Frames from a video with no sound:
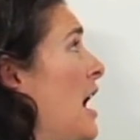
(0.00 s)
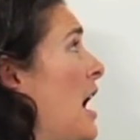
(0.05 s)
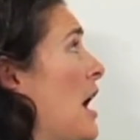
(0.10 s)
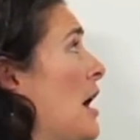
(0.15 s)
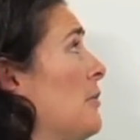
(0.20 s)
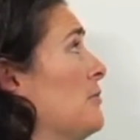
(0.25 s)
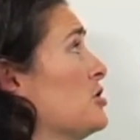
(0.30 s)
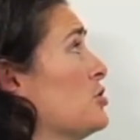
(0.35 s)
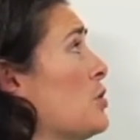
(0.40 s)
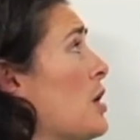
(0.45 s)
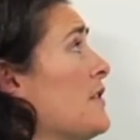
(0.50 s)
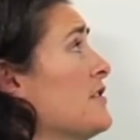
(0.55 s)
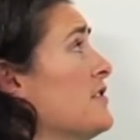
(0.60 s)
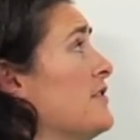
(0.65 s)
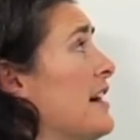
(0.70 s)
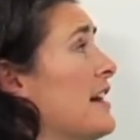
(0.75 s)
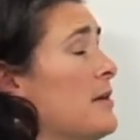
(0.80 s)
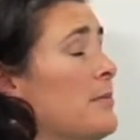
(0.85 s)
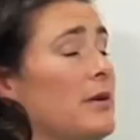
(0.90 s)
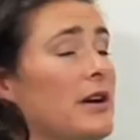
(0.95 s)
Um, 12
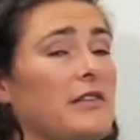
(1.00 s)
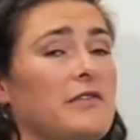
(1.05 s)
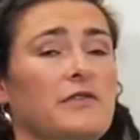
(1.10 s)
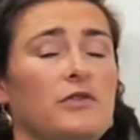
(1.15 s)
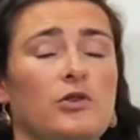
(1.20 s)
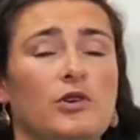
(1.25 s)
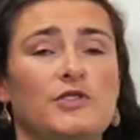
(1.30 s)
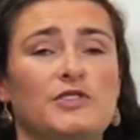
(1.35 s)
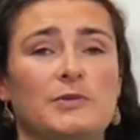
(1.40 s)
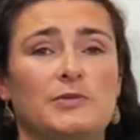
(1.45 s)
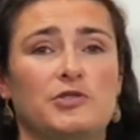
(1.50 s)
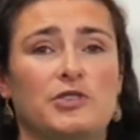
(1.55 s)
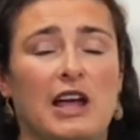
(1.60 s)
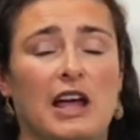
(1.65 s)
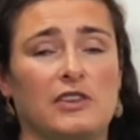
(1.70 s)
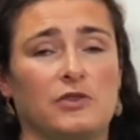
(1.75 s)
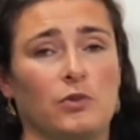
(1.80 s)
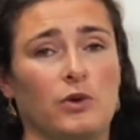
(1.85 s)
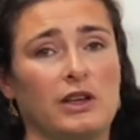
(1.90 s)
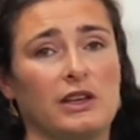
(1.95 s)
divided by 4,
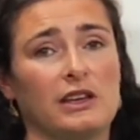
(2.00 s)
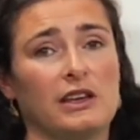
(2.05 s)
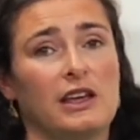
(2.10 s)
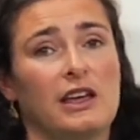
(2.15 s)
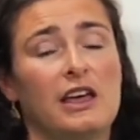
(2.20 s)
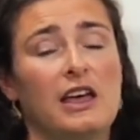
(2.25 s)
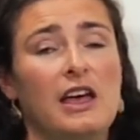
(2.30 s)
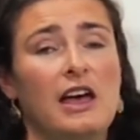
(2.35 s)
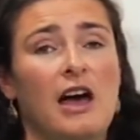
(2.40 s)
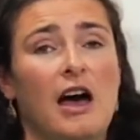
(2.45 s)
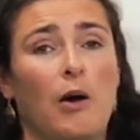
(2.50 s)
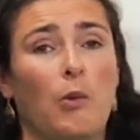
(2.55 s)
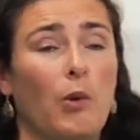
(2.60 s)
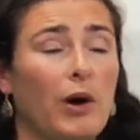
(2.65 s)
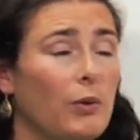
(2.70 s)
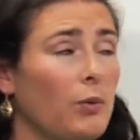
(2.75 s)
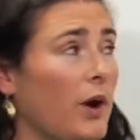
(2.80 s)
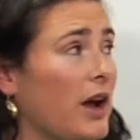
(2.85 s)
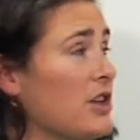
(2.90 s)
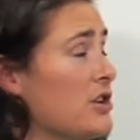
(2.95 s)
subtract 1.
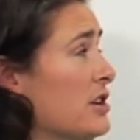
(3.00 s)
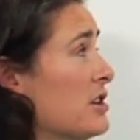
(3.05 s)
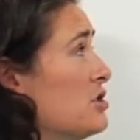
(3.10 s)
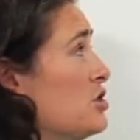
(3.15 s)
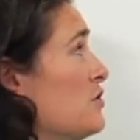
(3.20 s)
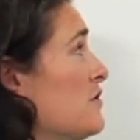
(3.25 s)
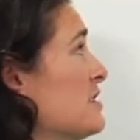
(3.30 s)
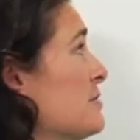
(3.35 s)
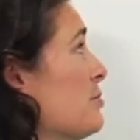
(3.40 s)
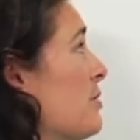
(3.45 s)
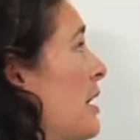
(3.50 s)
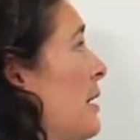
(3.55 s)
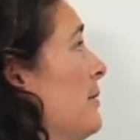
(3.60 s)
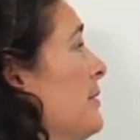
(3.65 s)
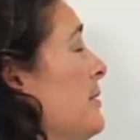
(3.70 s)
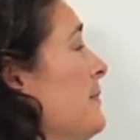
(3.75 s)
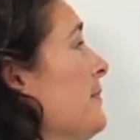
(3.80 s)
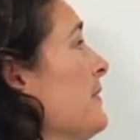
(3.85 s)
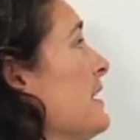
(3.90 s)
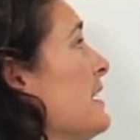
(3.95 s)
One way you could do this
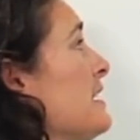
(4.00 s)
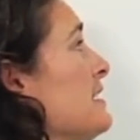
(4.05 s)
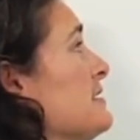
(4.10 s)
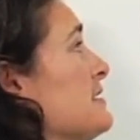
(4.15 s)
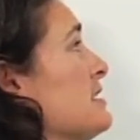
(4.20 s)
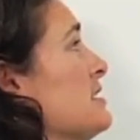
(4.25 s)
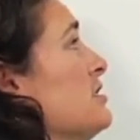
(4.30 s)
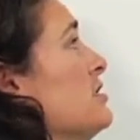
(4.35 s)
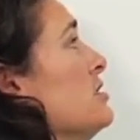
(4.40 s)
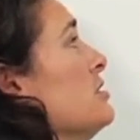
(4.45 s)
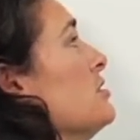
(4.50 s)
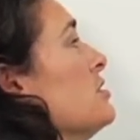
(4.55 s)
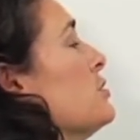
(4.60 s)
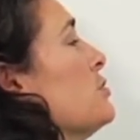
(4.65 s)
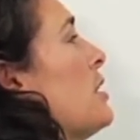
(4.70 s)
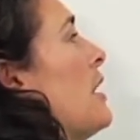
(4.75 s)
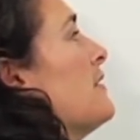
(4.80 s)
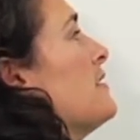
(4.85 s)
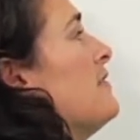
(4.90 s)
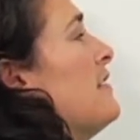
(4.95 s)
problem is to do
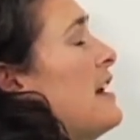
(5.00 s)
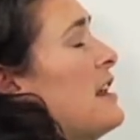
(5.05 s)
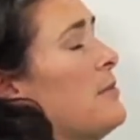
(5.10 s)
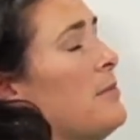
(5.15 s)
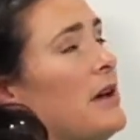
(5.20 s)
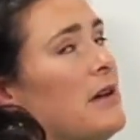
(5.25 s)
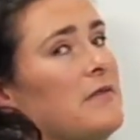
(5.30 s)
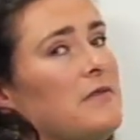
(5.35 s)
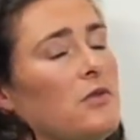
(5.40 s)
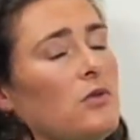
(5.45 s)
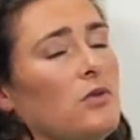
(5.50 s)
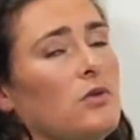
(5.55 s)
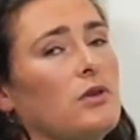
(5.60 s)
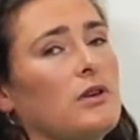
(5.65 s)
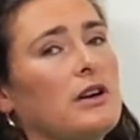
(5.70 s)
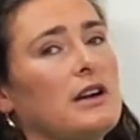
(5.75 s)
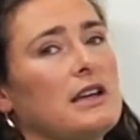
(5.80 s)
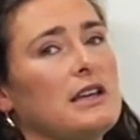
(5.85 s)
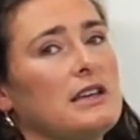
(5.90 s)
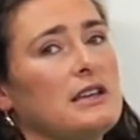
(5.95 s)
12 divided by
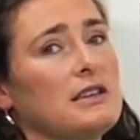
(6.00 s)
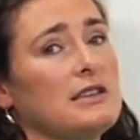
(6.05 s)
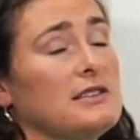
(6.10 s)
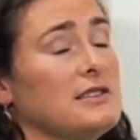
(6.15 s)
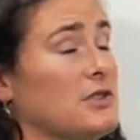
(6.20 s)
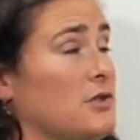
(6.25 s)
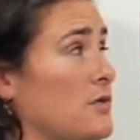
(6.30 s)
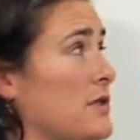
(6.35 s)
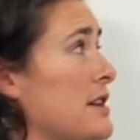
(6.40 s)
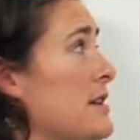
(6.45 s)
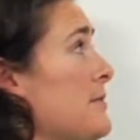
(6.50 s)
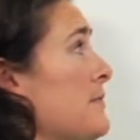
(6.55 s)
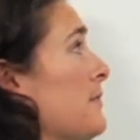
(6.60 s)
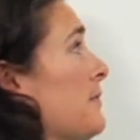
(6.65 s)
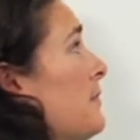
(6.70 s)
4 is 3.